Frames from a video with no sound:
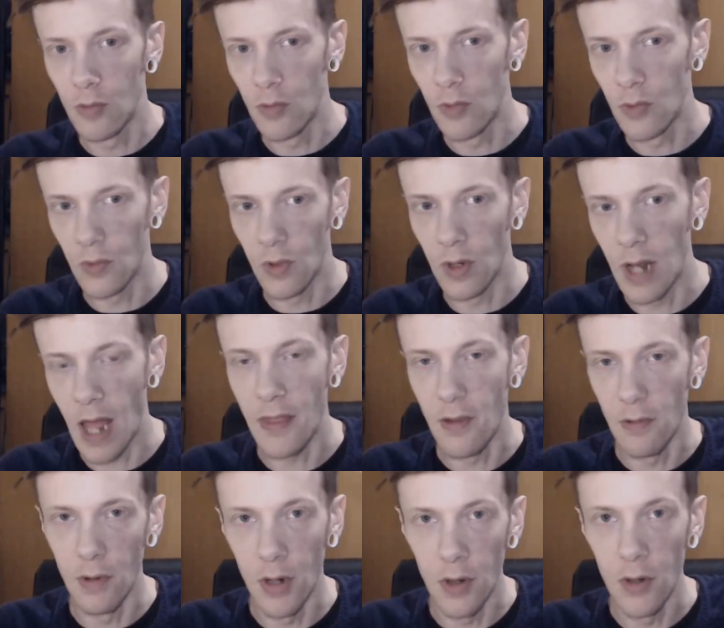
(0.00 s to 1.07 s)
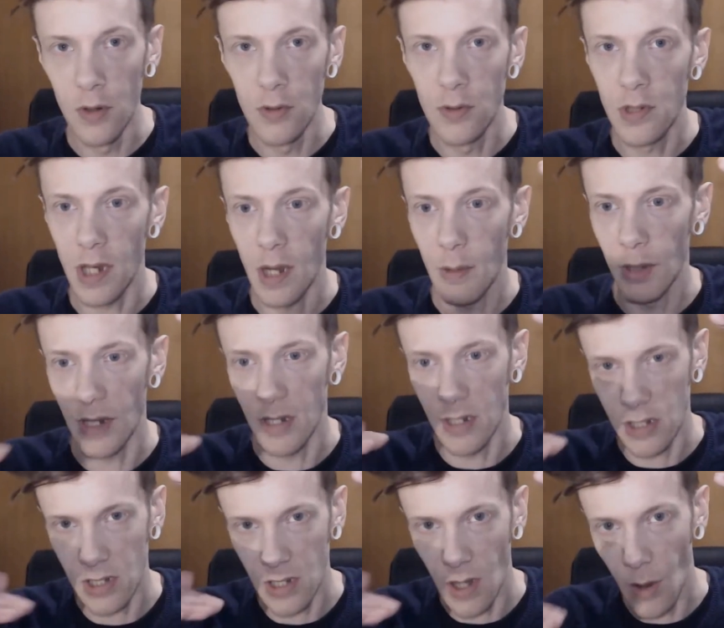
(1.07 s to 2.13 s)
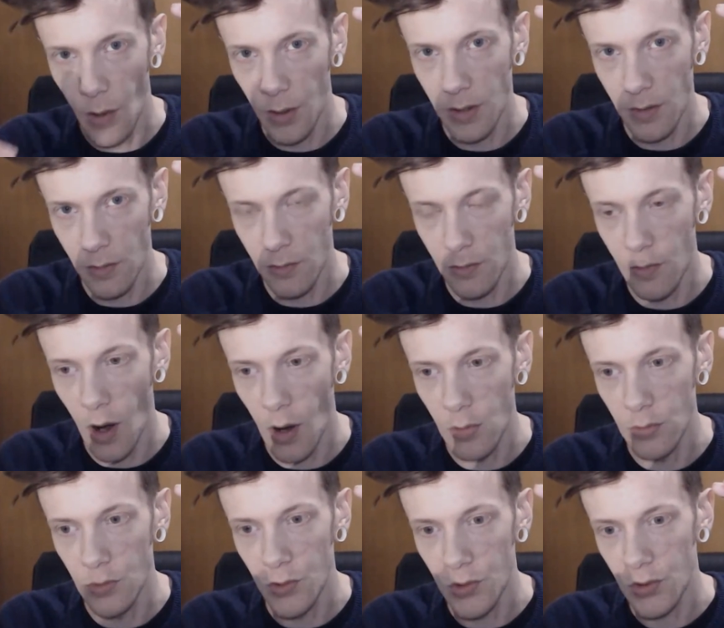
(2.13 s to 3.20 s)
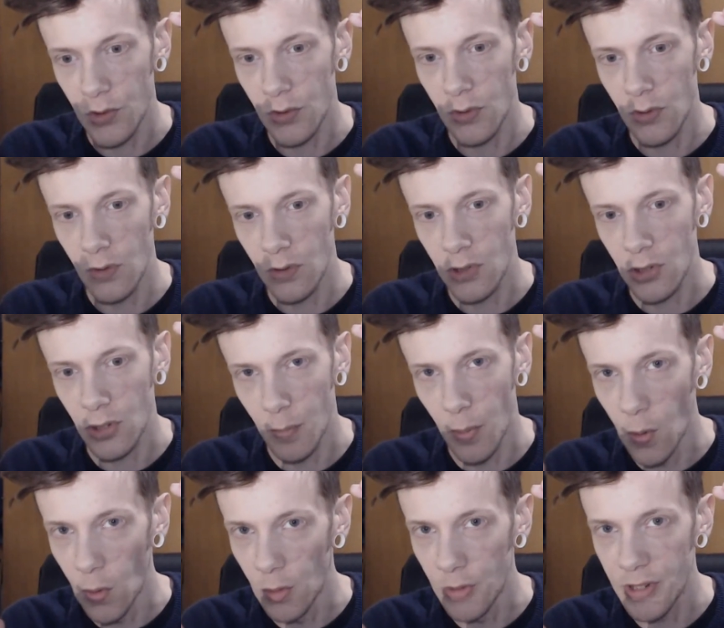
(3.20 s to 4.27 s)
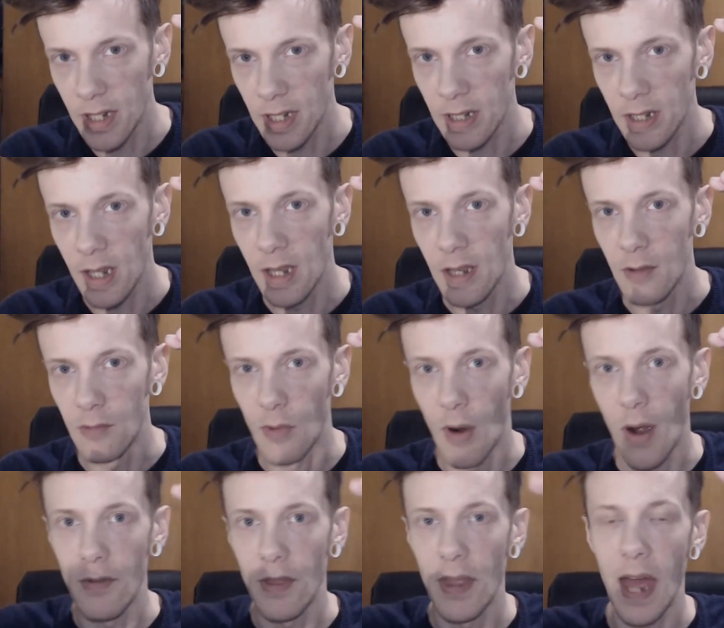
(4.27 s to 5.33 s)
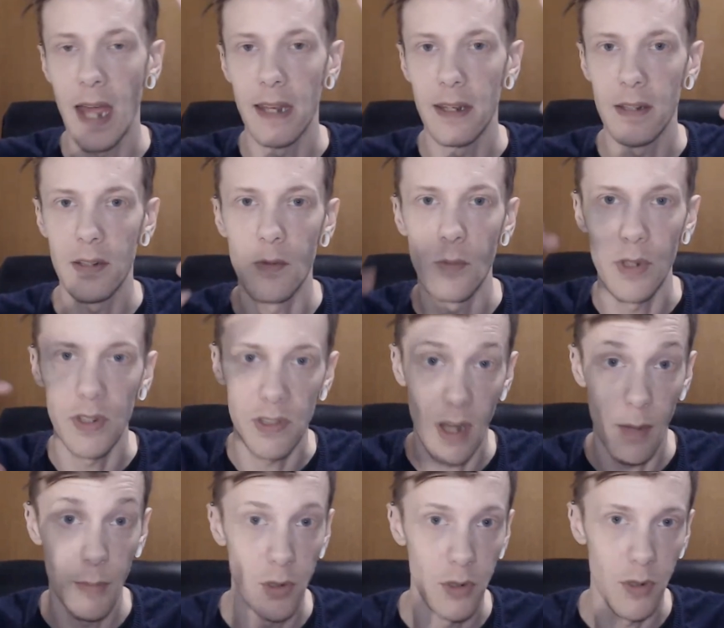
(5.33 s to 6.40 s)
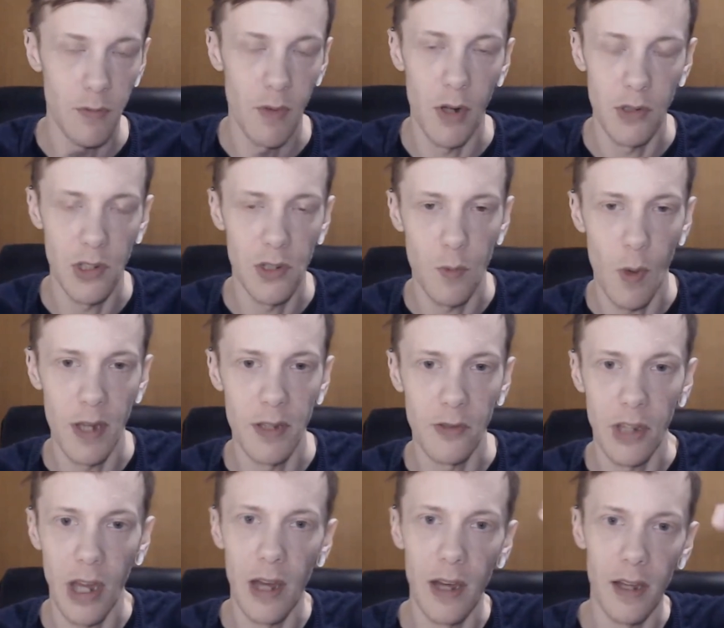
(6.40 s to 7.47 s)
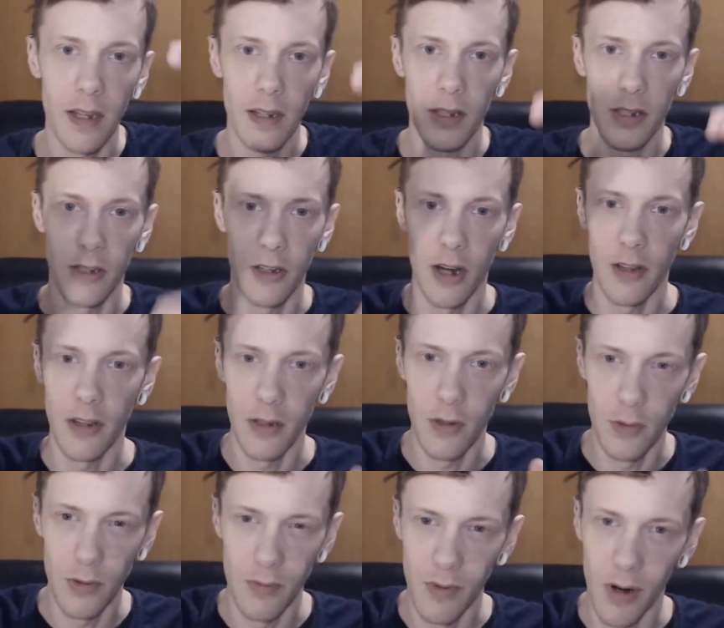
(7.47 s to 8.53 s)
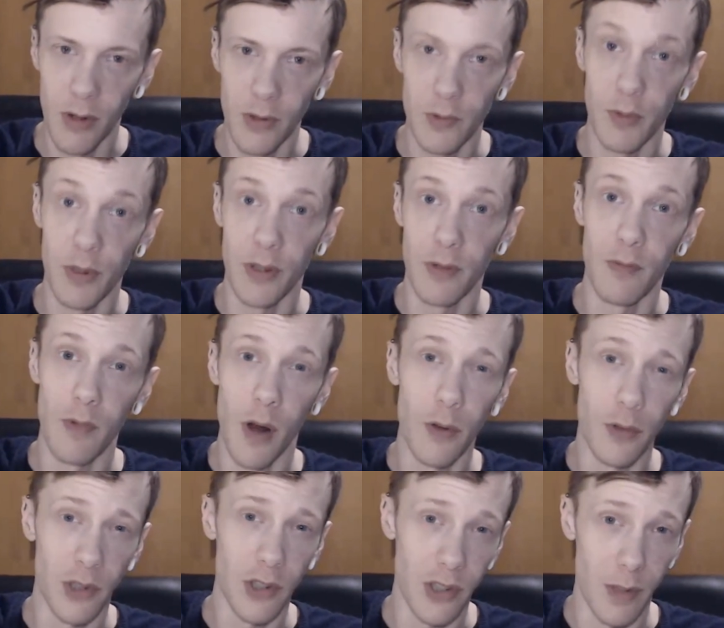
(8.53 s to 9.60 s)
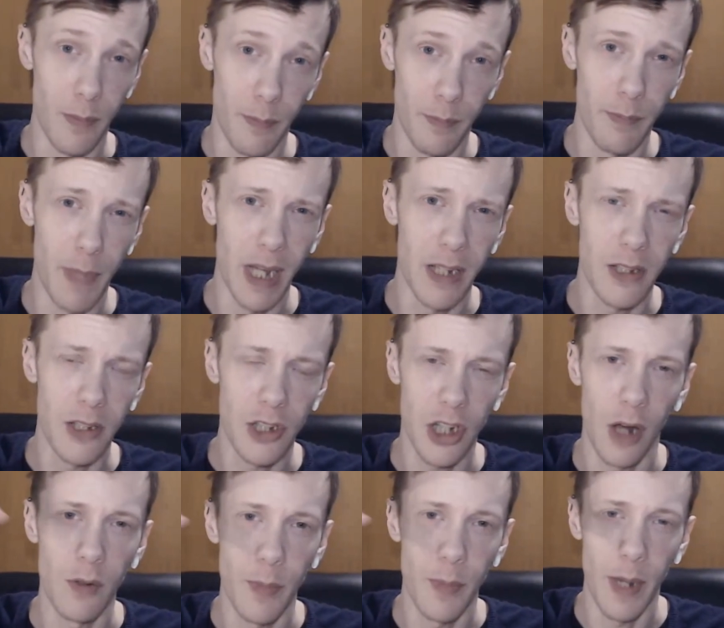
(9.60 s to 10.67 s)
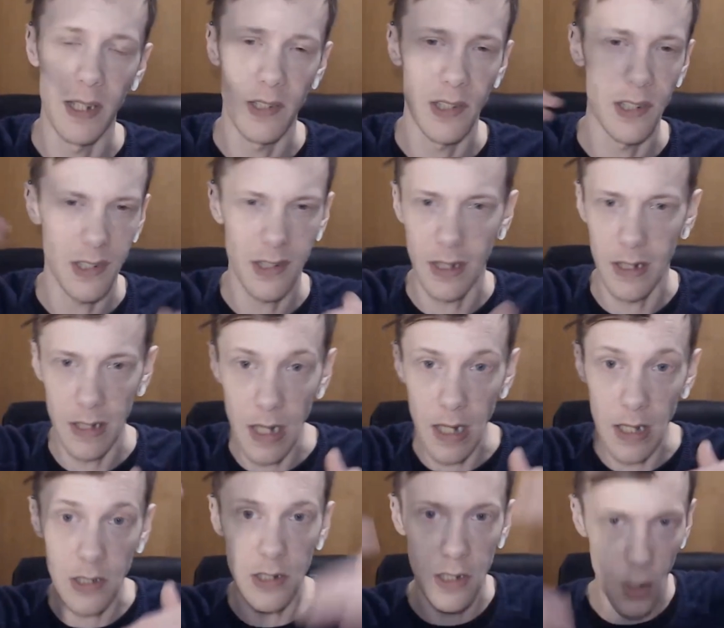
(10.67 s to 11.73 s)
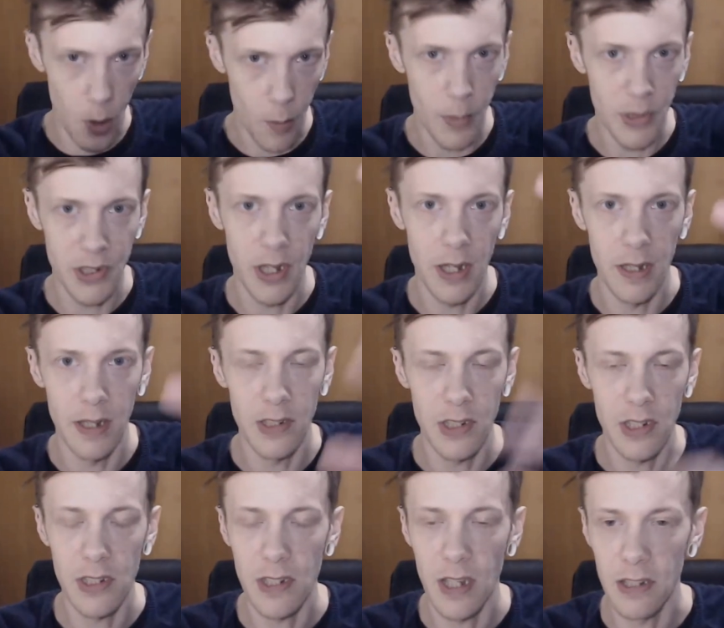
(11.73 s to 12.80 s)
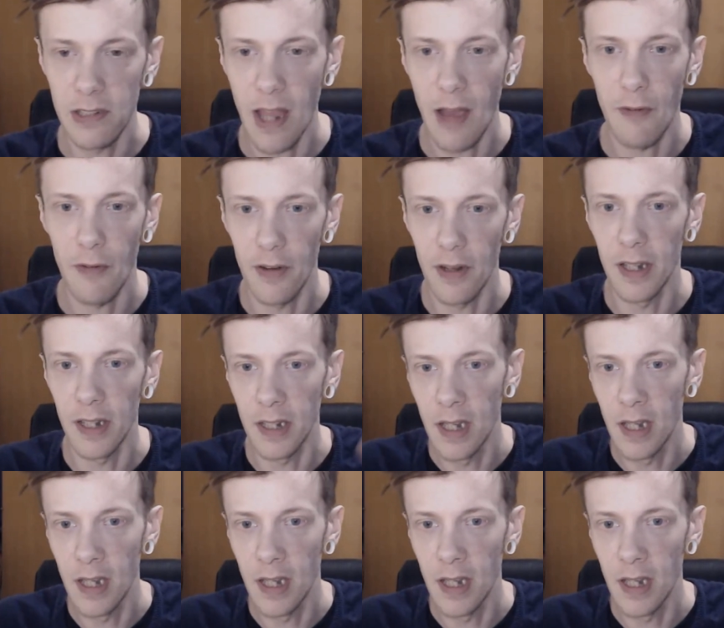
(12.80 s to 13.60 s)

leather renewed, whether this kind of rose supporting rather than with some Udom roses where you get, you know, the Udom rose with the rose as the big showpiece. It's the, it's the opposite in this. It's, it's definitely